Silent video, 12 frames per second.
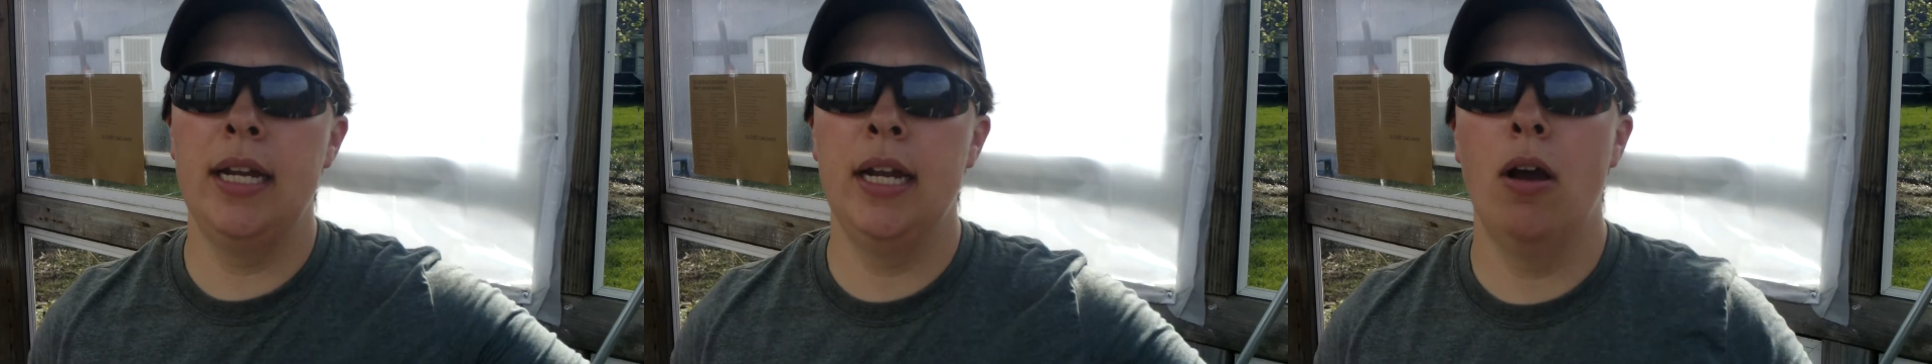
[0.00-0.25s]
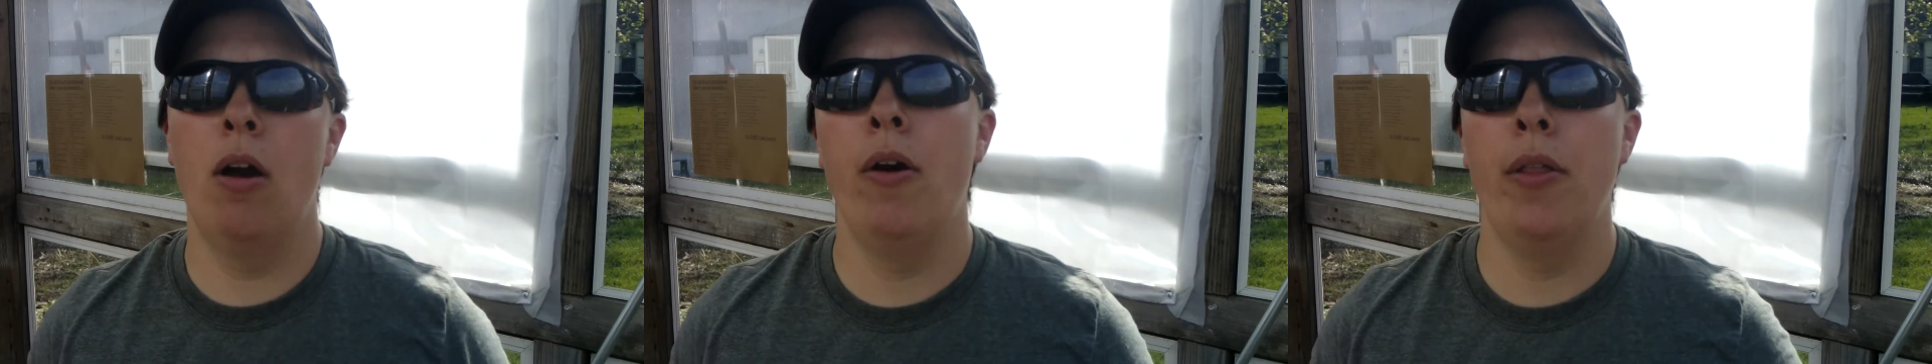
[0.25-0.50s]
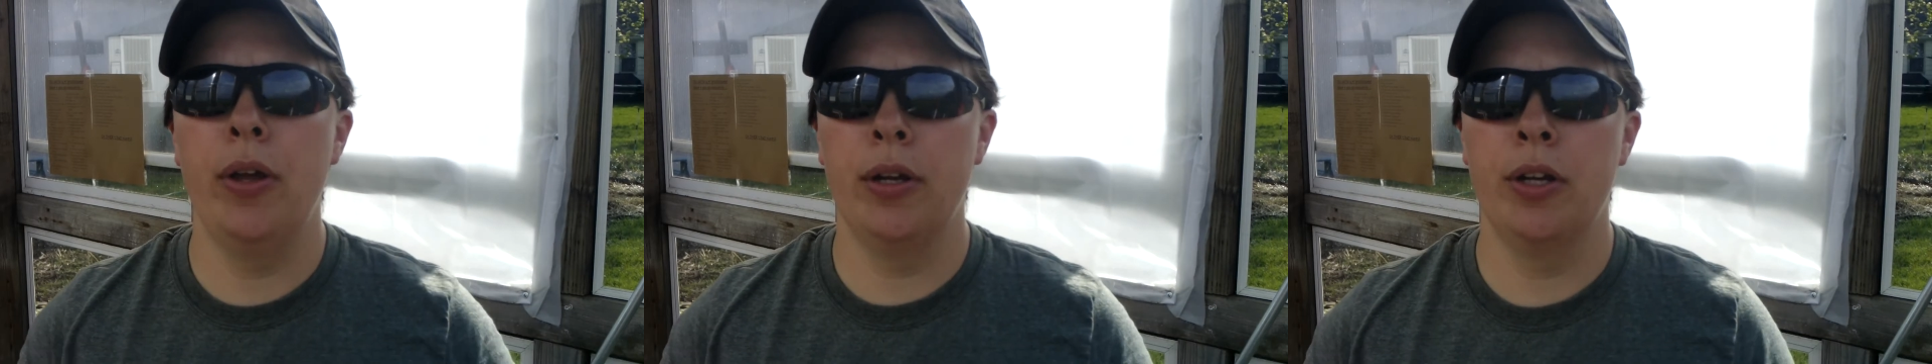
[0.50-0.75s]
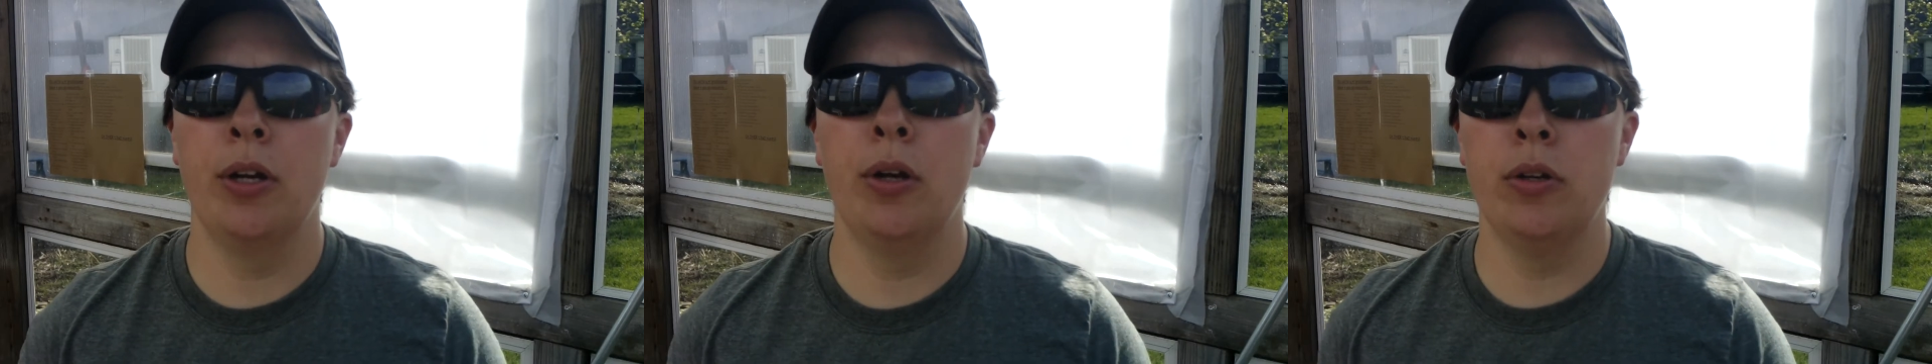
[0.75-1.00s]
eat all the
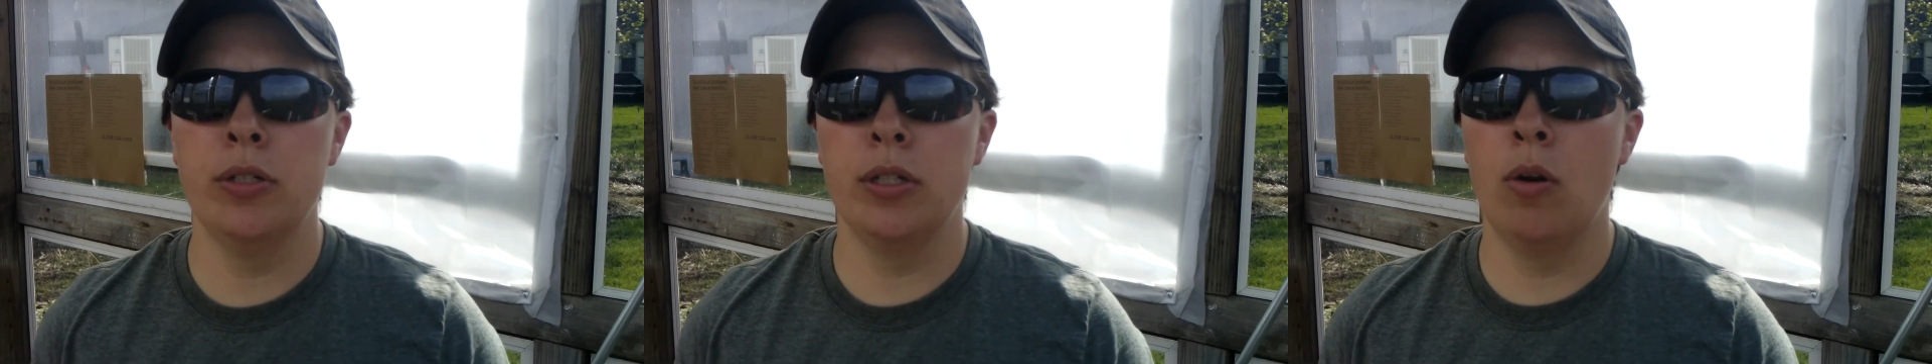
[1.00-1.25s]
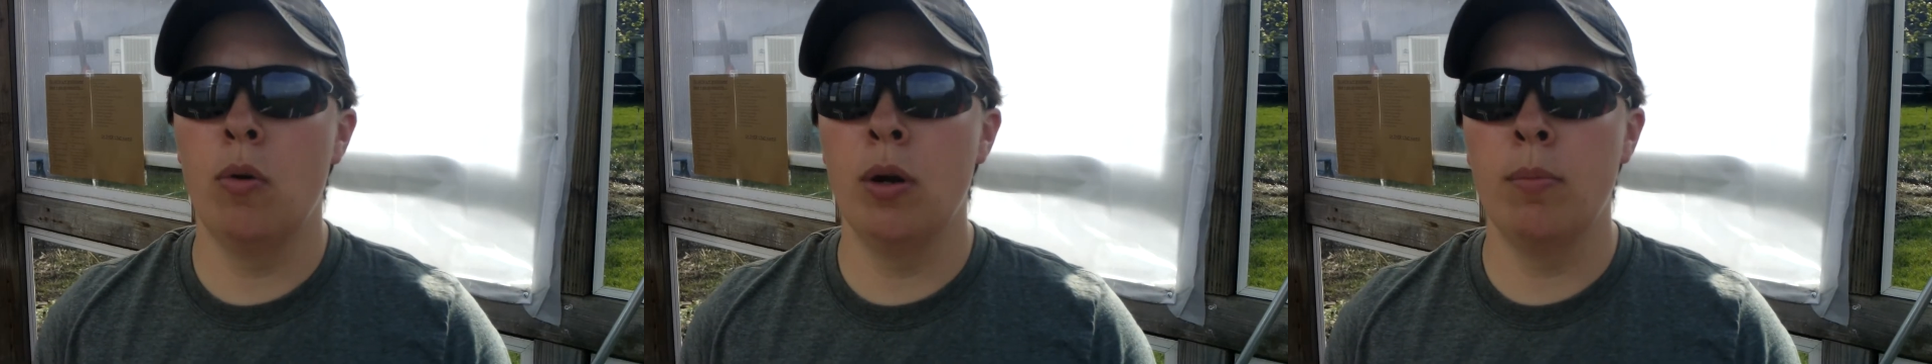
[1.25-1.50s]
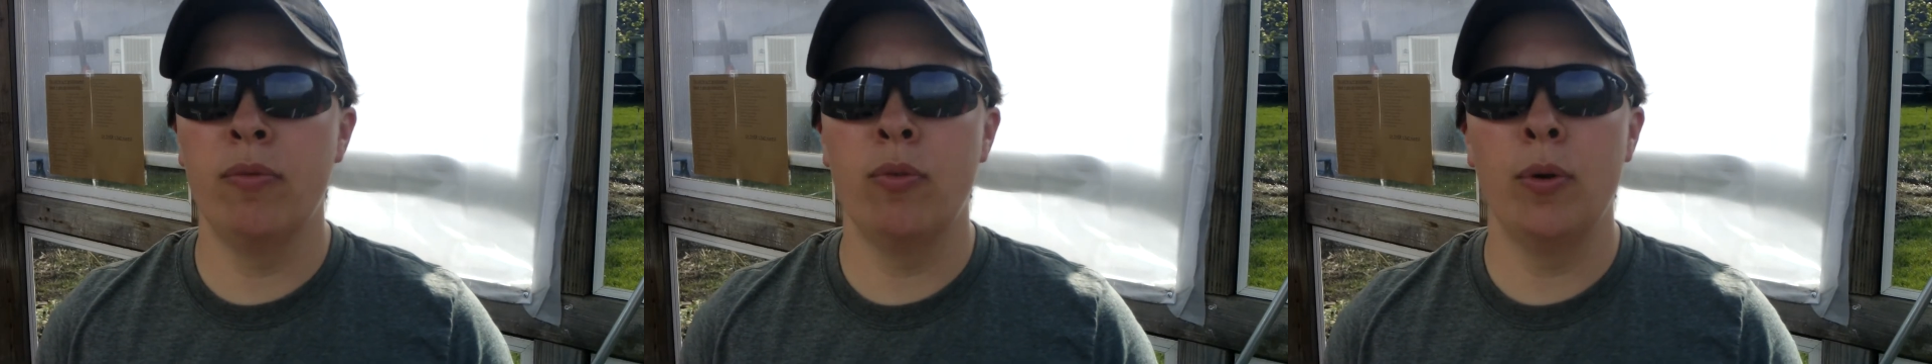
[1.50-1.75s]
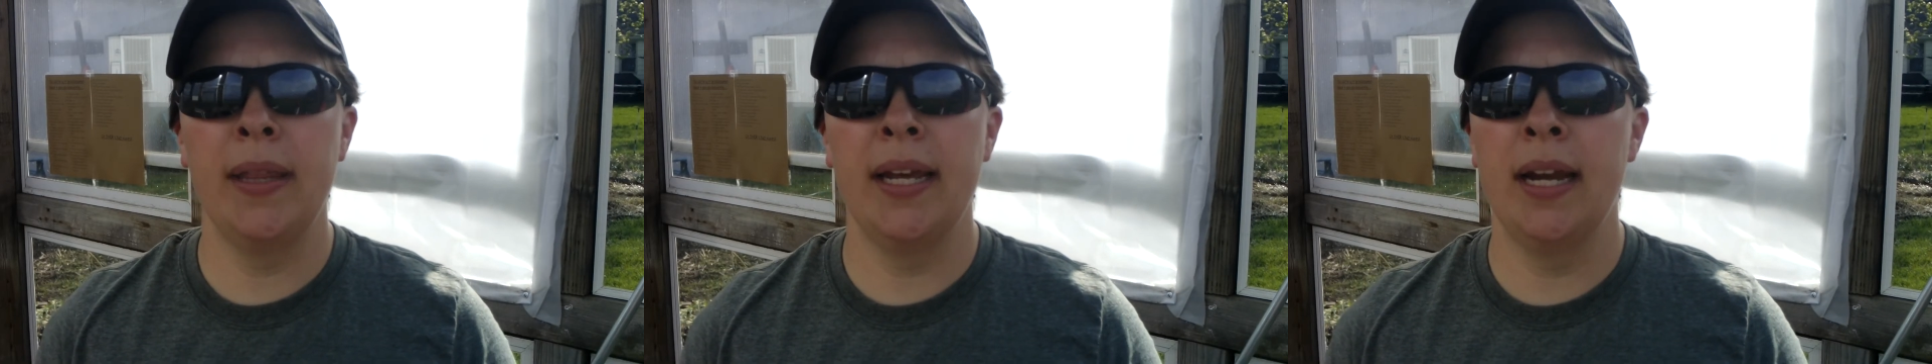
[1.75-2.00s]
kernels of corn
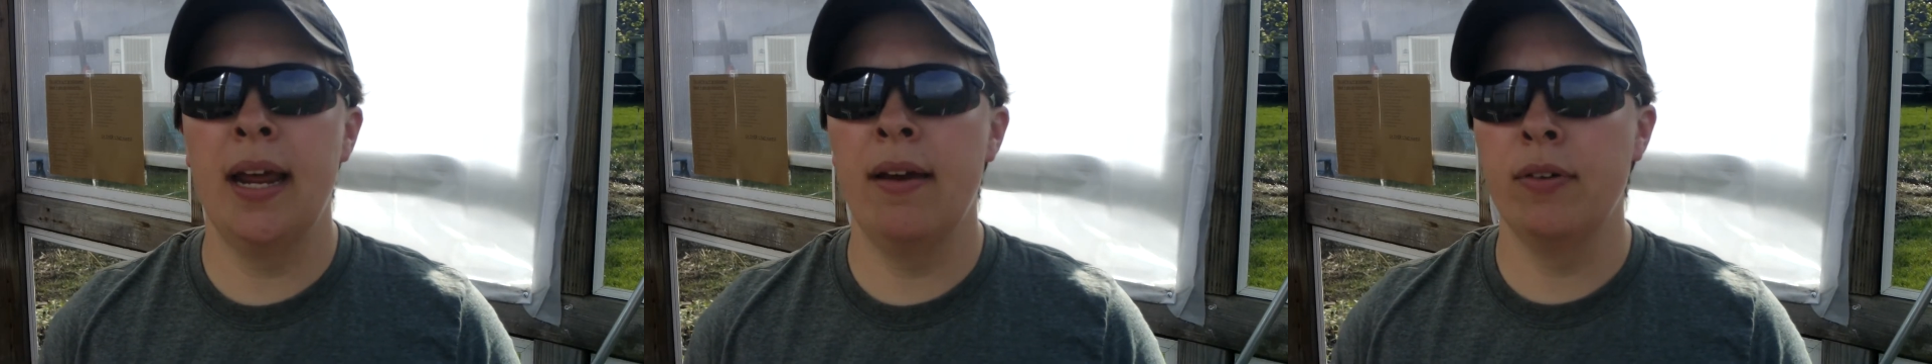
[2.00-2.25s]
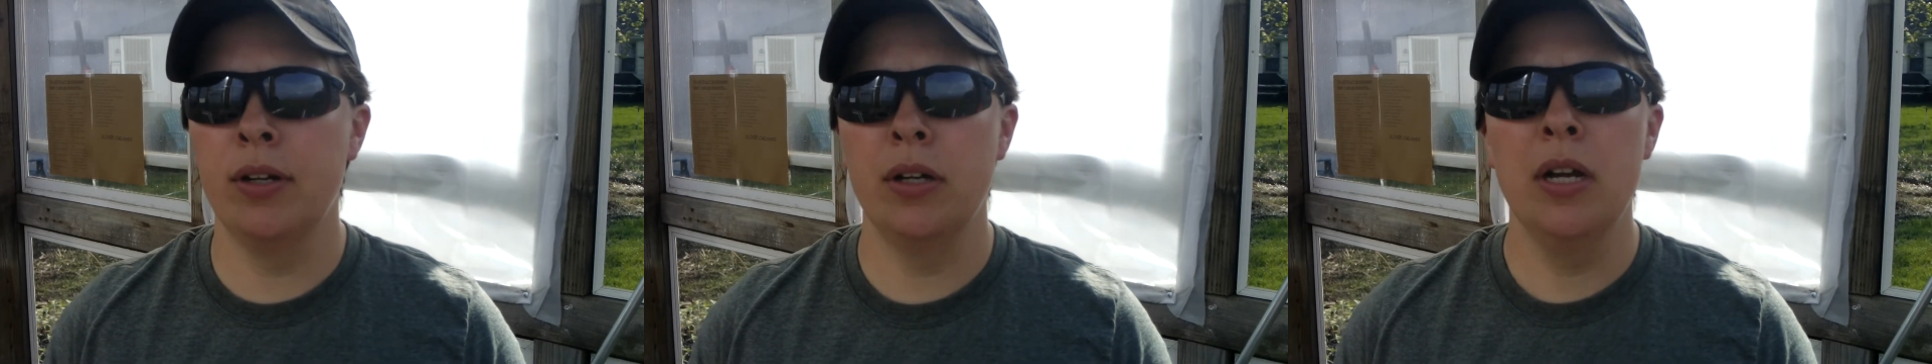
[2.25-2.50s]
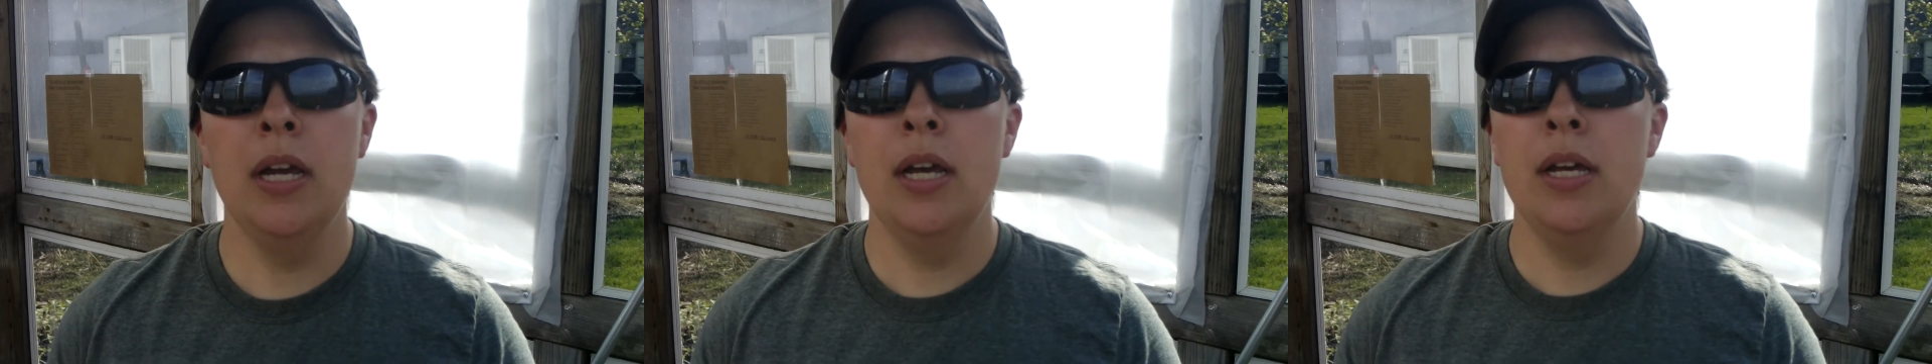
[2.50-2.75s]
before they can ever